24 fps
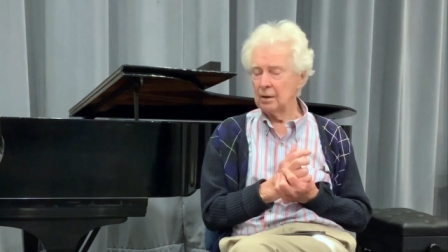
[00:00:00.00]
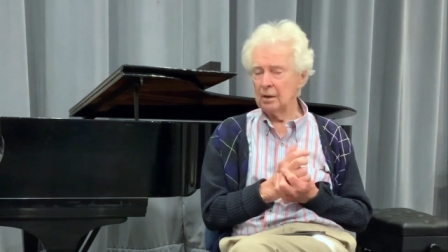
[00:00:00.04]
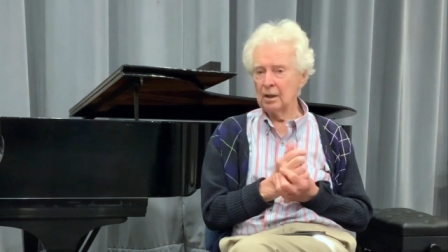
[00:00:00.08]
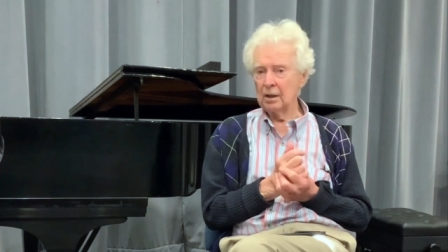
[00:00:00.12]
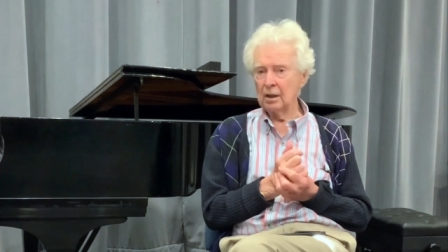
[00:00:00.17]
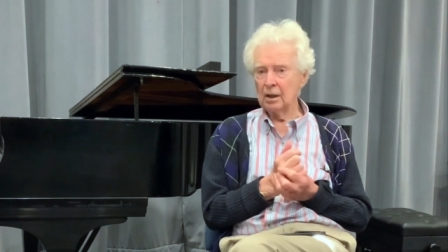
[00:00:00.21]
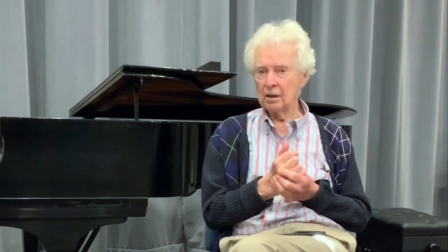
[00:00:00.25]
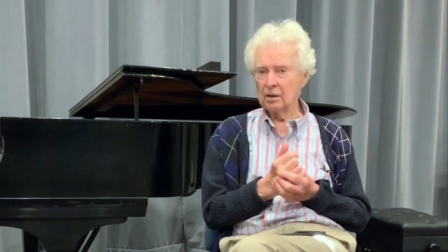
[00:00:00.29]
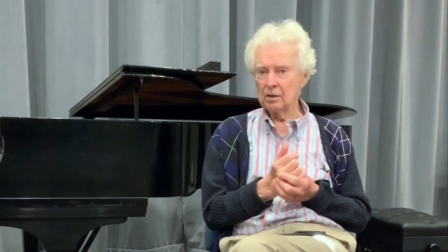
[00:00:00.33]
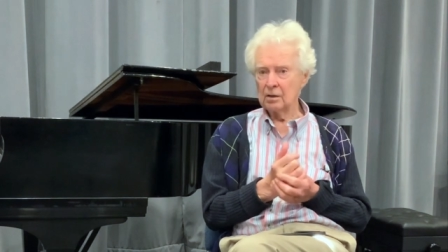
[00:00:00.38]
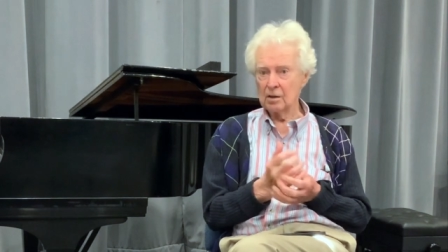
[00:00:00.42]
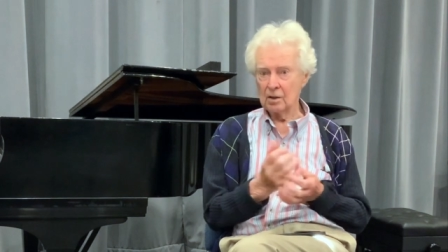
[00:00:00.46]

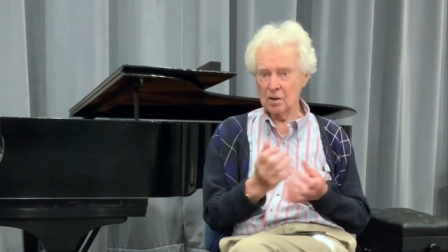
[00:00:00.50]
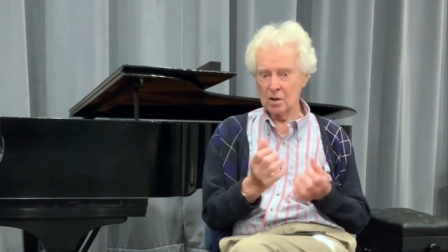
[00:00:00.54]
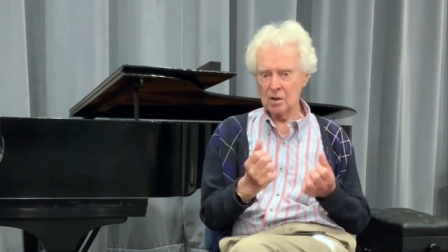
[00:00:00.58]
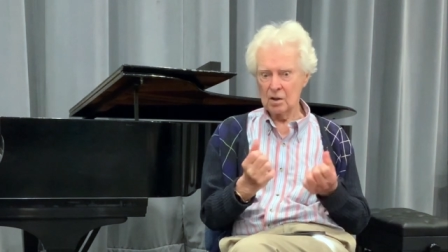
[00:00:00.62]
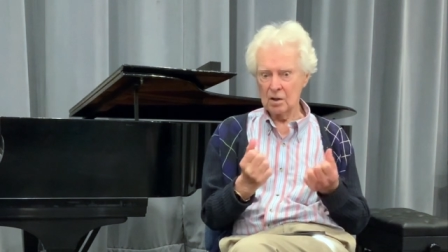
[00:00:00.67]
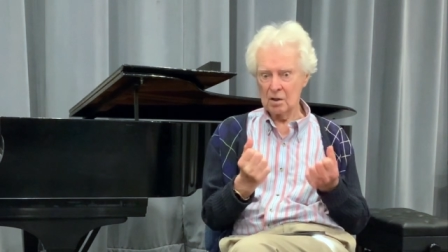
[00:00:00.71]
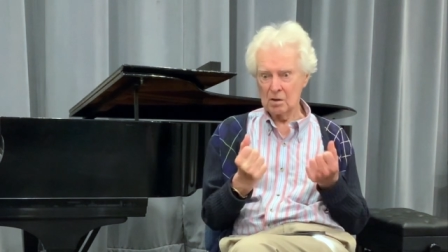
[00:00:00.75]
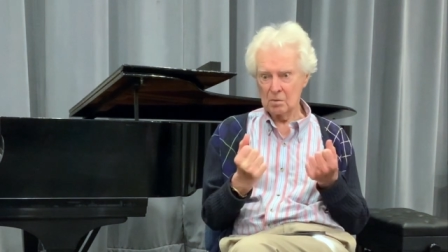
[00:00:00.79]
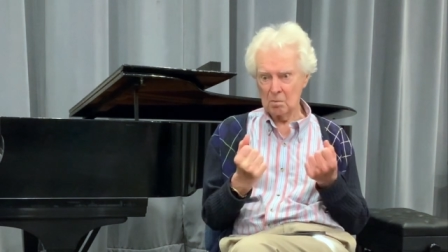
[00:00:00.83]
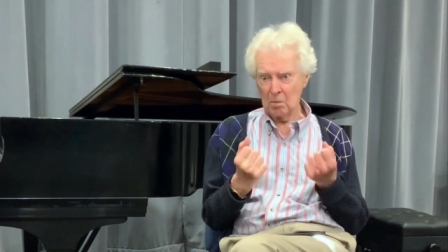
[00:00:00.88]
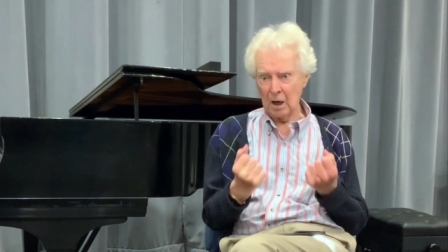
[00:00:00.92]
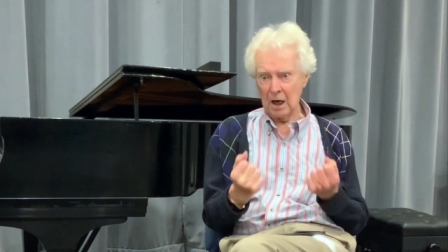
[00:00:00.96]
and this
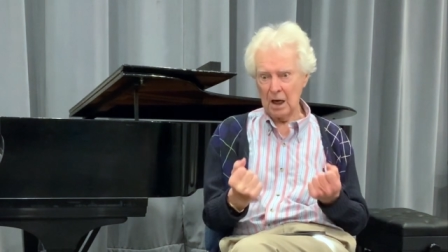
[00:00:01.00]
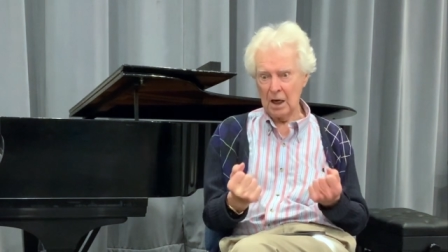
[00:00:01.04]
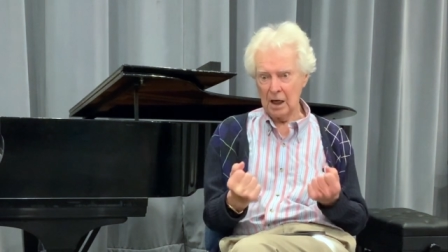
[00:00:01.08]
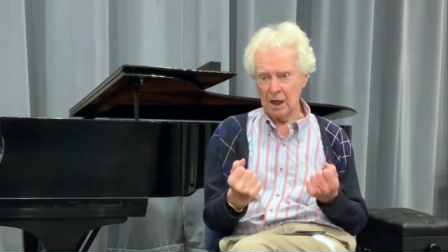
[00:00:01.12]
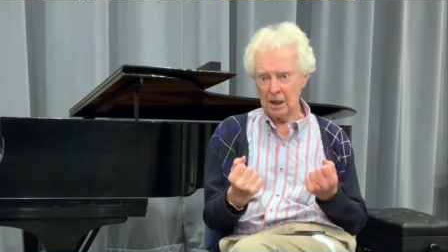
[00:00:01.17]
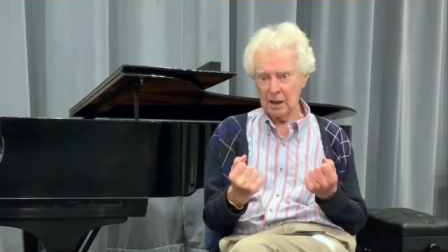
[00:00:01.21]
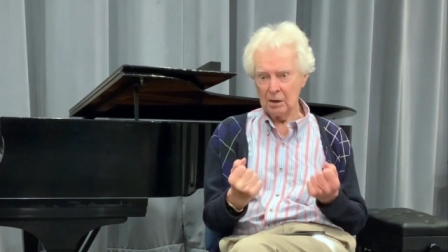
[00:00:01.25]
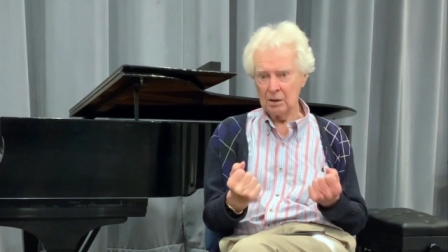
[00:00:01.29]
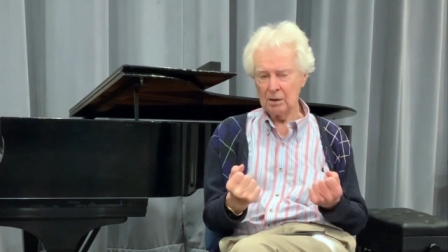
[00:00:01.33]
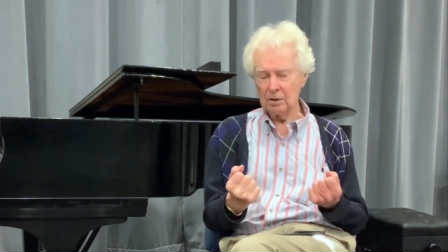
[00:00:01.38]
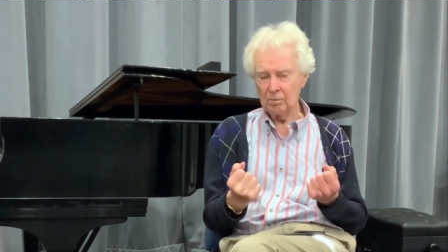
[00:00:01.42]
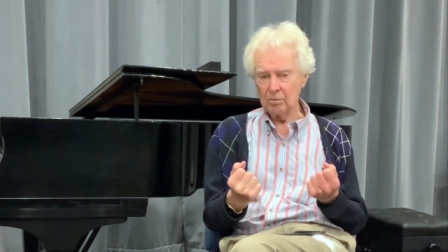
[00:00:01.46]
is
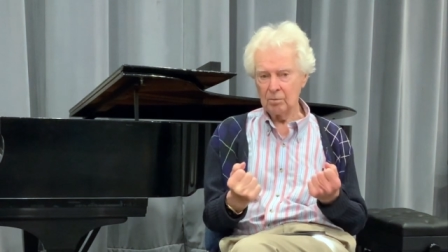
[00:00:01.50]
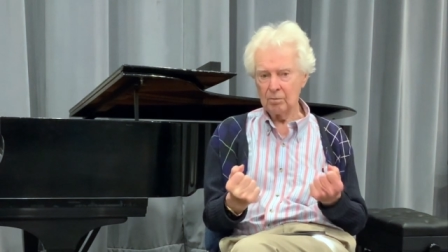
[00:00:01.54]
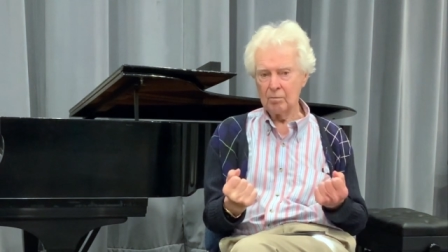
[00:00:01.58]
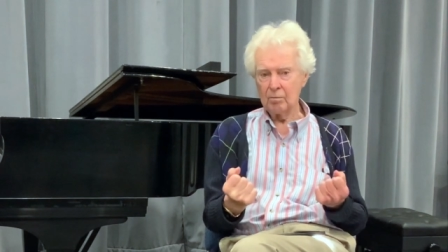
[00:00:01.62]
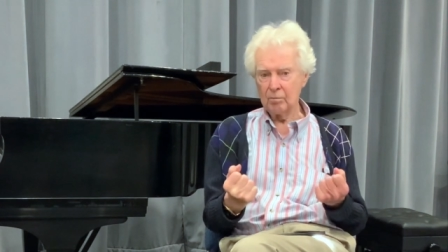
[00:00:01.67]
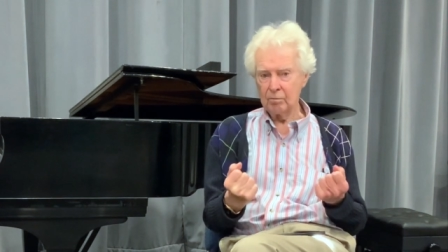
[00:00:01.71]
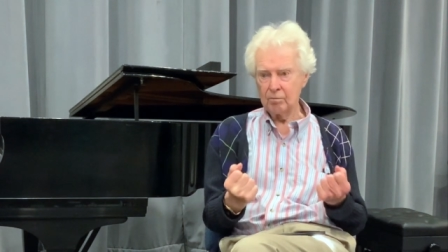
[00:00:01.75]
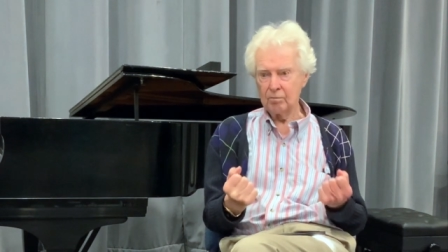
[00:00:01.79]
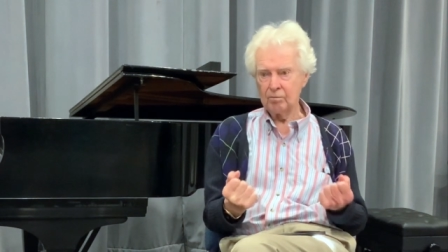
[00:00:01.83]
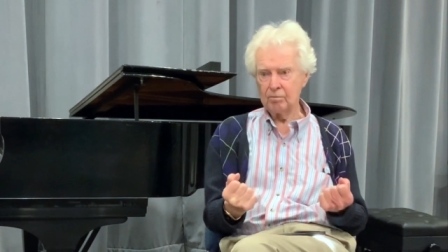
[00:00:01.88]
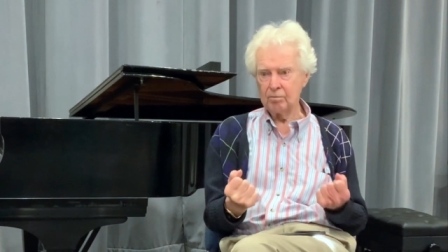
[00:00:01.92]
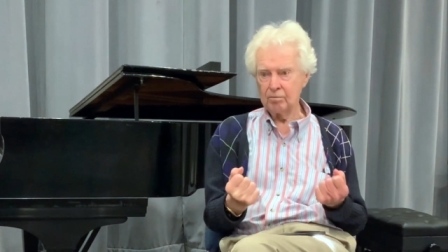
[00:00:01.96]
my
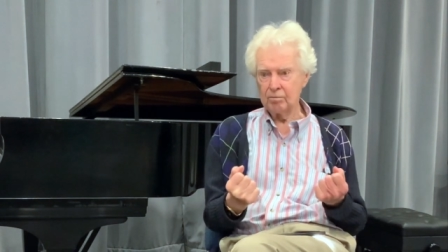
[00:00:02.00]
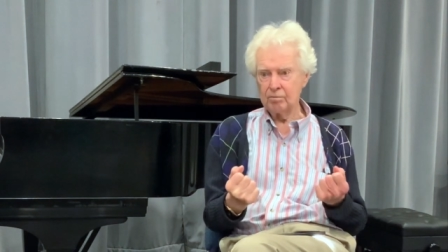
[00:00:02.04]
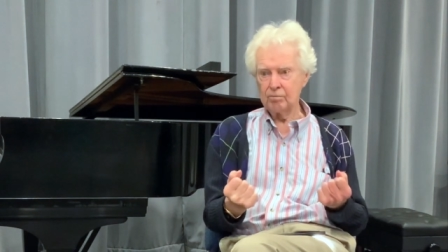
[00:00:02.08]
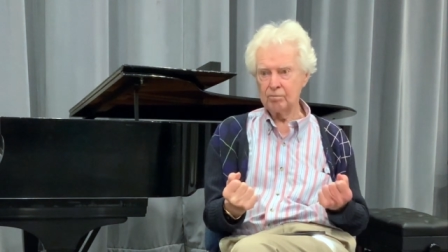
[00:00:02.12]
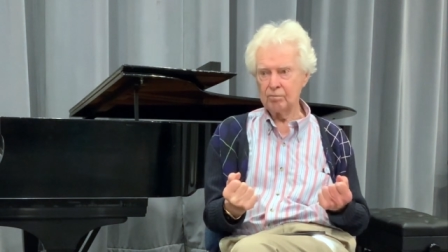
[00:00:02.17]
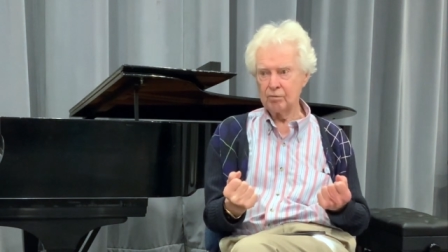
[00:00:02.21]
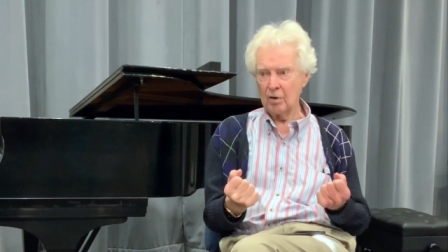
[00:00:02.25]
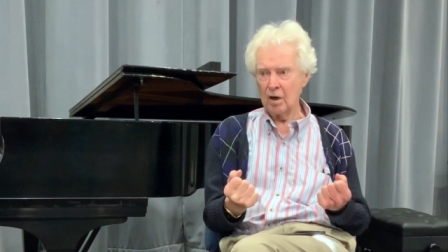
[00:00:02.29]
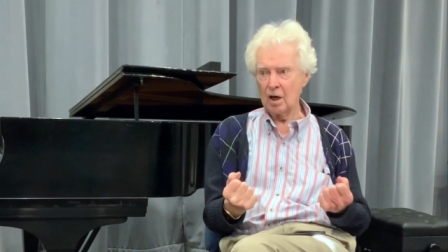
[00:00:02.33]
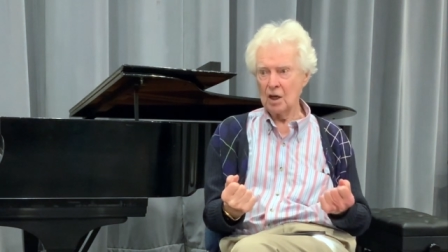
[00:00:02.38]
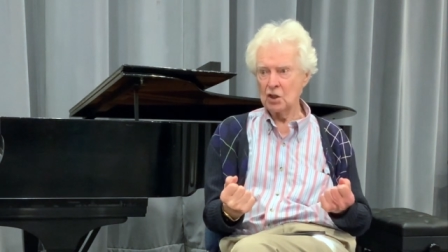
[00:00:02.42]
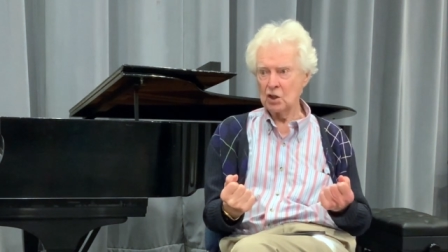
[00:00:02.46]

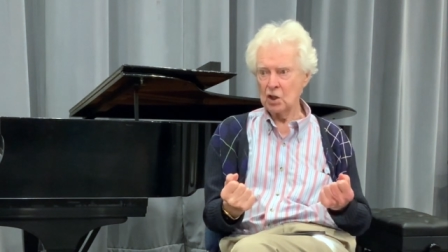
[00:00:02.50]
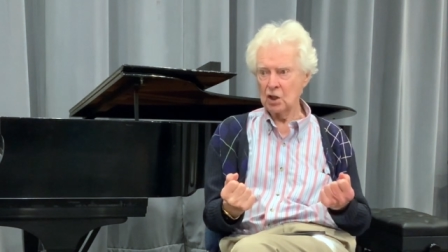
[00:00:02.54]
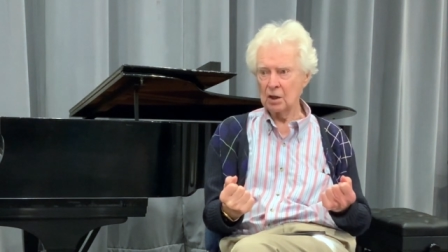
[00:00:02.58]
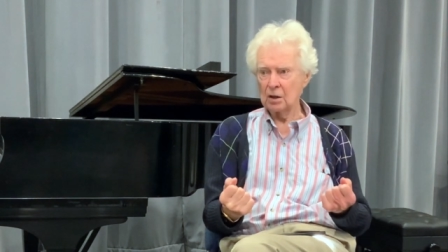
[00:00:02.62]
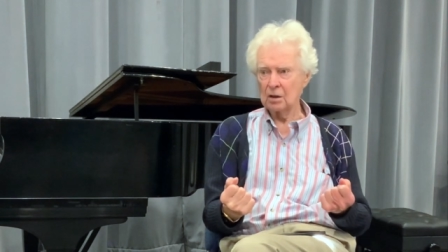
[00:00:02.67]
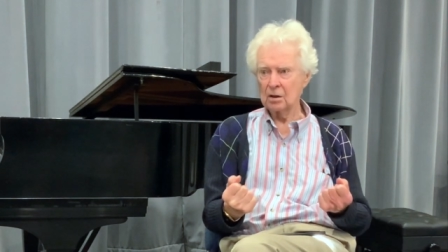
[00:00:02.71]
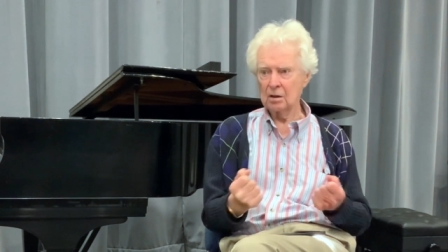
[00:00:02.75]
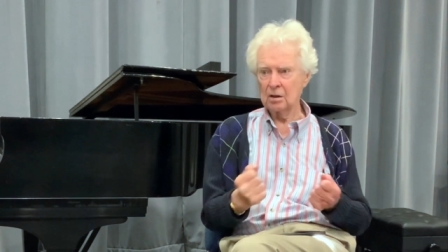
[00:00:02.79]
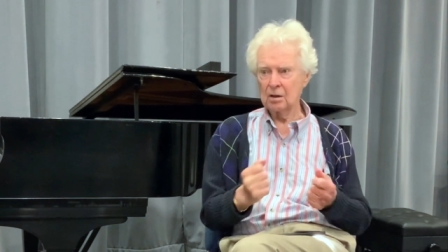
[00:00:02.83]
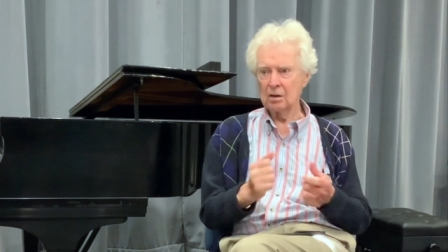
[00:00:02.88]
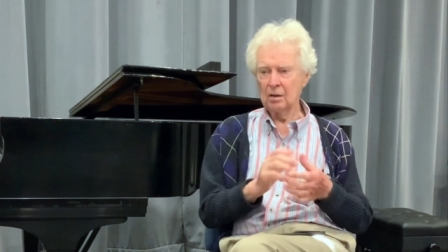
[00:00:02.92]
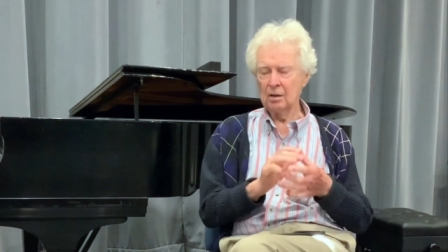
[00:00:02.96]

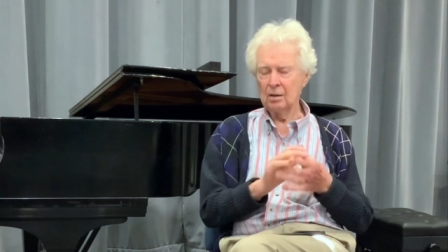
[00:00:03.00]
project,